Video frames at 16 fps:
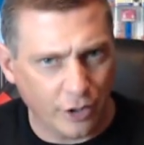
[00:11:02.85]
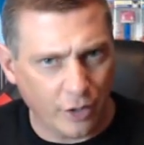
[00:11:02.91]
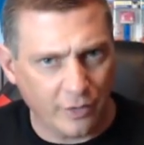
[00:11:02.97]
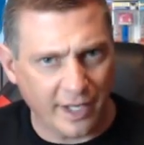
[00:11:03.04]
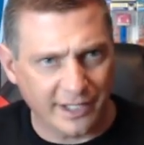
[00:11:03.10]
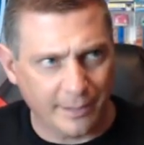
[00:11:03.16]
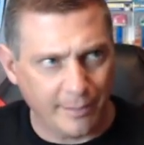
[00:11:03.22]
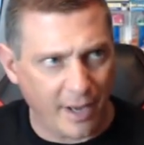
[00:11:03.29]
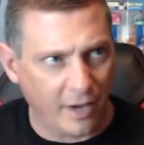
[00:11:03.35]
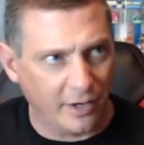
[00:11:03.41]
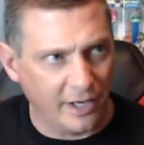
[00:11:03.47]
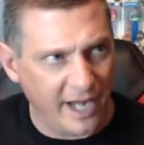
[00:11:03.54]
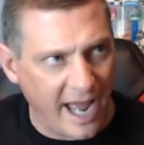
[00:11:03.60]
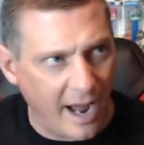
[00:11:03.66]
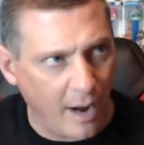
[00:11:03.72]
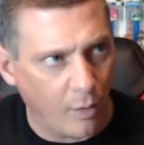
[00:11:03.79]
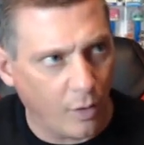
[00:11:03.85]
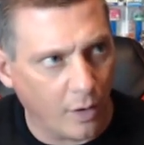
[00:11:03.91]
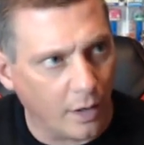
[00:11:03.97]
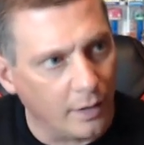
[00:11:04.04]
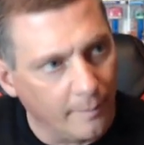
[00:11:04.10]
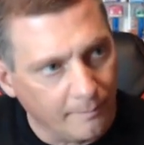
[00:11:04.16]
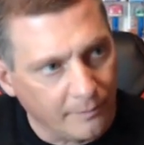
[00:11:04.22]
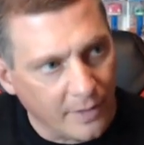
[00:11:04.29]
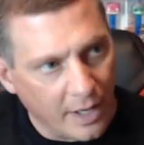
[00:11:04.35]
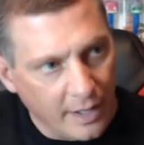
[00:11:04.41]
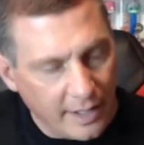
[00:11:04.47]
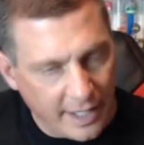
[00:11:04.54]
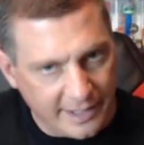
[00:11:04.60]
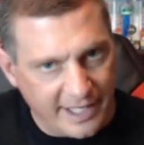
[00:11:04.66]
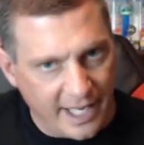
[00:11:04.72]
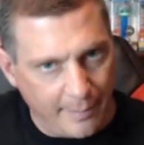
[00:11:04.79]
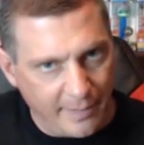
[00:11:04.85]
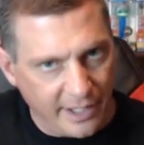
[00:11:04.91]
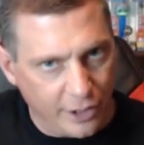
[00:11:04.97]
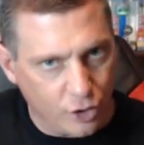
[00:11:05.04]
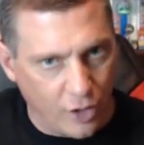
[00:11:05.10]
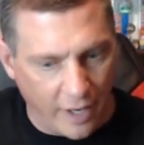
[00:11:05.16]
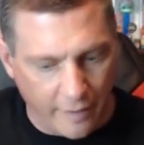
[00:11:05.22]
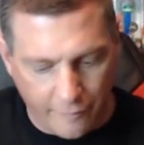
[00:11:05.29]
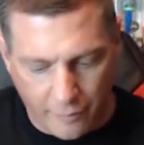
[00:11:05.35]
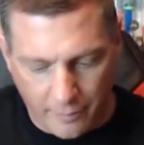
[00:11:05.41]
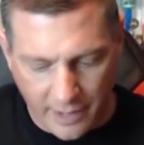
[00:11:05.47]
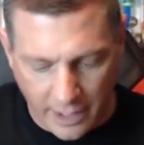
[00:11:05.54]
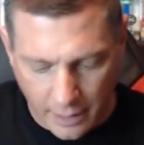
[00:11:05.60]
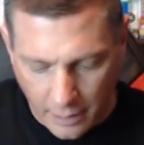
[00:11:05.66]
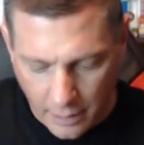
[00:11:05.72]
That's about an hour and 10-minute drive for me.